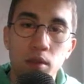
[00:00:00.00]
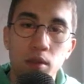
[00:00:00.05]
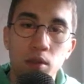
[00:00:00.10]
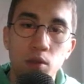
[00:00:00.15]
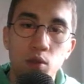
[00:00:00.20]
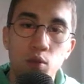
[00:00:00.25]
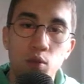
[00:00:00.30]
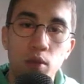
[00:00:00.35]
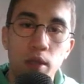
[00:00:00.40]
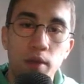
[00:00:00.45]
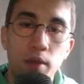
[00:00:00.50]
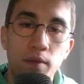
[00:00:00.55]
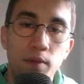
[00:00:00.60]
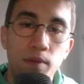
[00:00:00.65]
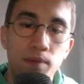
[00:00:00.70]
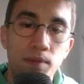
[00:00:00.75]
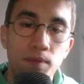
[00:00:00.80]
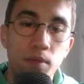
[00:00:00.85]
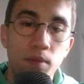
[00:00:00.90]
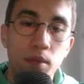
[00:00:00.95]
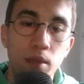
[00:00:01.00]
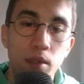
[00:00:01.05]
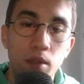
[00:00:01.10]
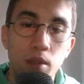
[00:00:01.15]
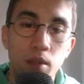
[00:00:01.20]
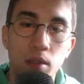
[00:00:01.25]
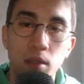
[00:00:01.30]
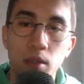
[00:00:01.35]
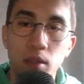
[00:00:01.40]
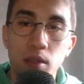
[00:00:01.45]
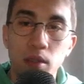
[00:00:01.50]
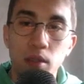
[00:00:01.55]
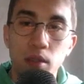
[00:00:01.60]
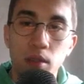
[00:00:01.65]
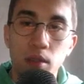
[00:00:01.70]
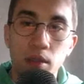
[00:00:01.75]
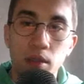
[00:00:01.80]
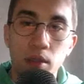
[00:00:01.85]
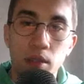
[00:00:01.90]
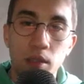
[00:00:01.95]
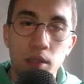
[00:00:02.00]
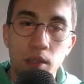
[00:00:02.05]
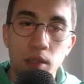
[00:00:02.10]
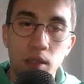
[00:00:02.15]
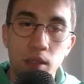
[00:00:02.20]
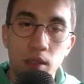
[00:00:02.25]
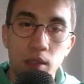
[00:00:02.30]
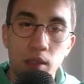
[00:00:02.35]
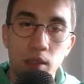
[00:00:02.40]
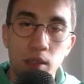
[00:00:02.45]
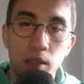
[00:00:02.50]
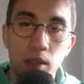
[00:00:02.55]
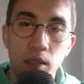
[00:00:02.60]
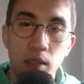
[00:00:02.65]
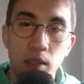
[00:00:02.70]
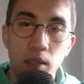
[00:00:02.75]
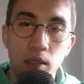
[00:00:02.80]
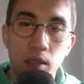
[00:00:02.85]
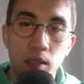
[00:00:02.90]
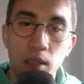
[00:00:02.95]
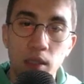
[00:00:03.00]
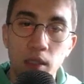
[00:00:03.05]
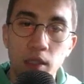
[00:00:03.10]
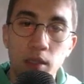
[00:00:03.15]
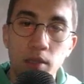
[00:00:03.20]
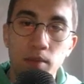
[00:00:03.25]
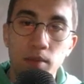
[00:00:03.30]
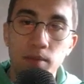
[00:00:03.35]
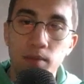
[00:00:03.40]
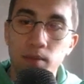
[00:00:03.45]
we have d6,